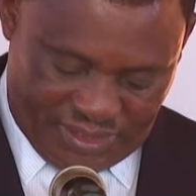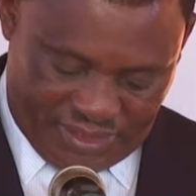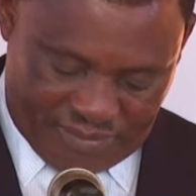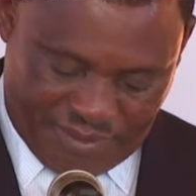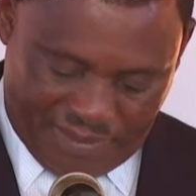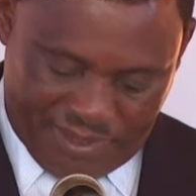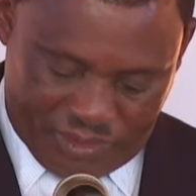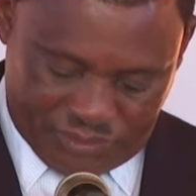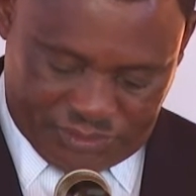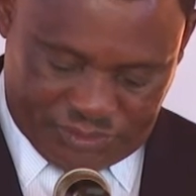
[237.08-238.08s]
in
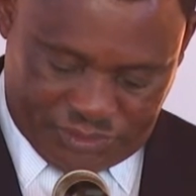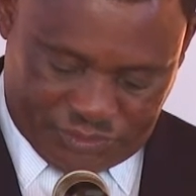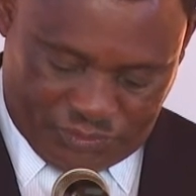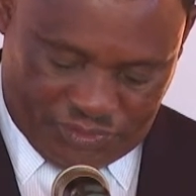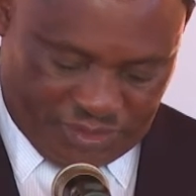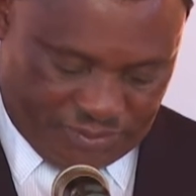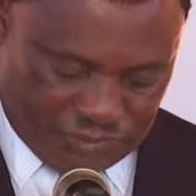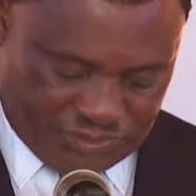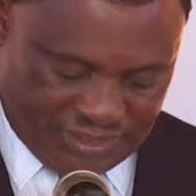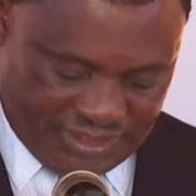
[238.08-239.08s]
Babylon, told them to
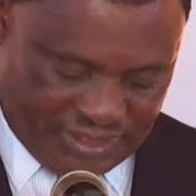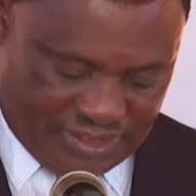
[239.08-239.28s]
seek